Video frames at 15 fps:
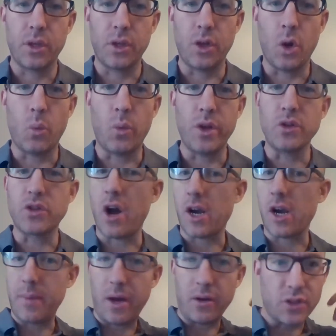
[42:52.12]
when you talk
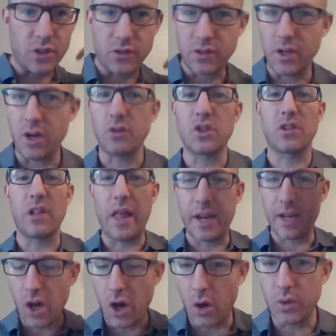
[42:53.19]
about just, just let it
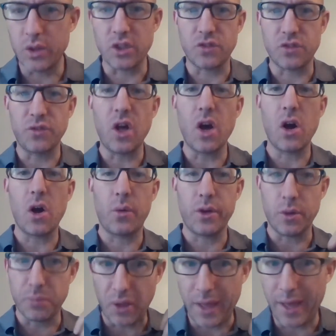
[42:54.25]
go and just flow, and you're
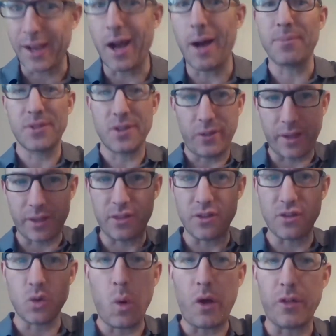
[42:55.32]
playing up to like the
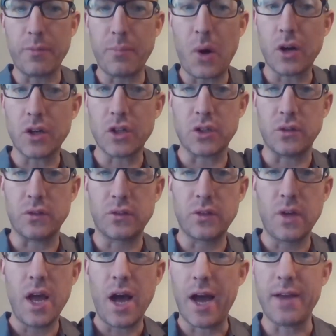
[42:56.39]
12 partials.
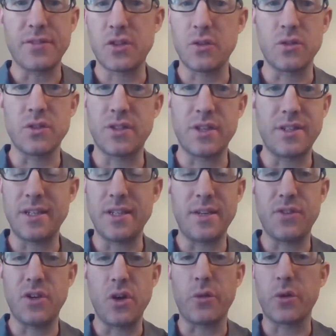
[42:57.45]
I have students that didn't
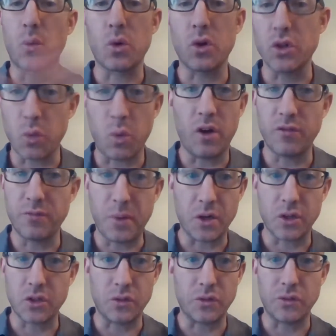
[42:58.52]
even know there were 12
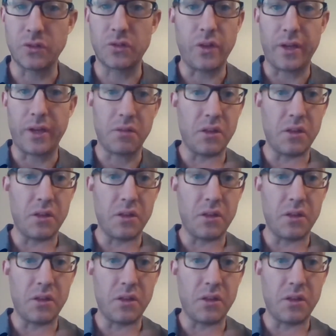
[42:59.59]
partials. Like